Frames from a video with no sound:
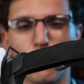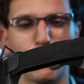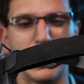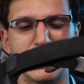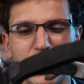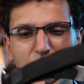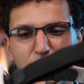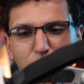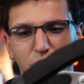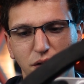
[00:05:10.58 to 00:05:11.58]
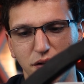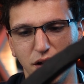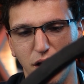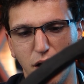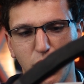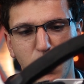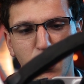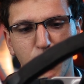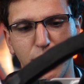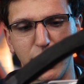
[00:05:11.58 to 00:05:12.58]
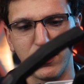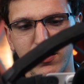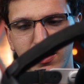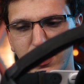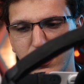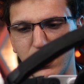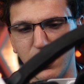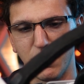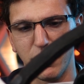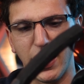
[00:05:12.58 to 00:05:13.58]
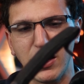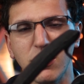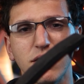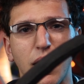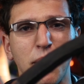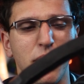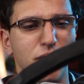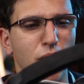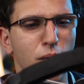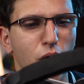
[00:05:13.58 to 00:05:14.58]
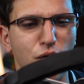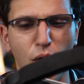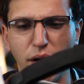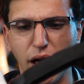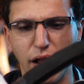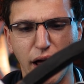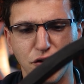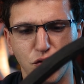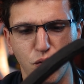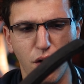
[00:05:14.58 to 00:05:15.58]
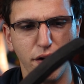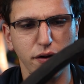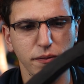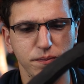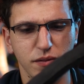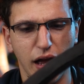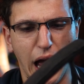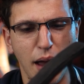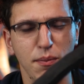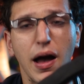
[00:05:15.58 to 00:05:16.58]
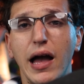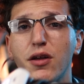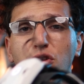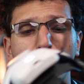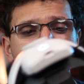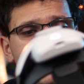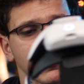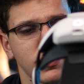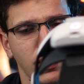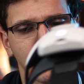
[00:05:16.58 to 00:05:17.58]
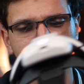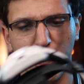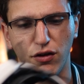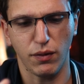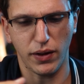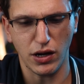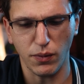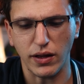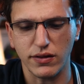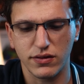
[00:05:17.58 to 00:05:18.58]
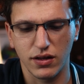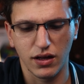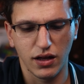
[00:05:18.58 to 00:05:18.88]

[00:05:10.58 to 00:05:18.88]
great at all. But if I want to get a glass of water, I usually just take off the head strap anyways,